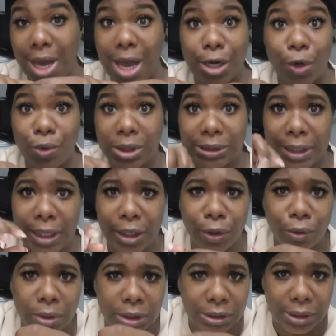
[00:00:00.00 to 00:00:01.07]
know this
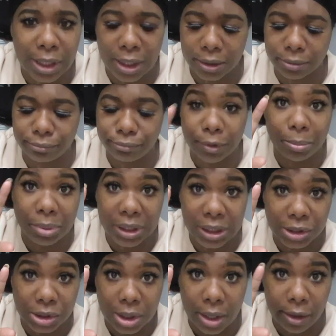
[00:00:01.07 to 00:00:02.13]
angle is not the
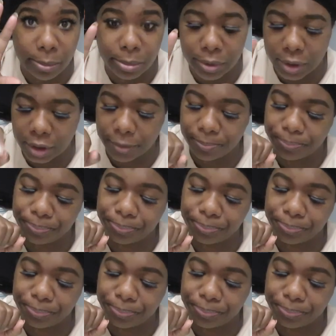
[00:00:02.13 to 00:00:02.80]
best, y'all, but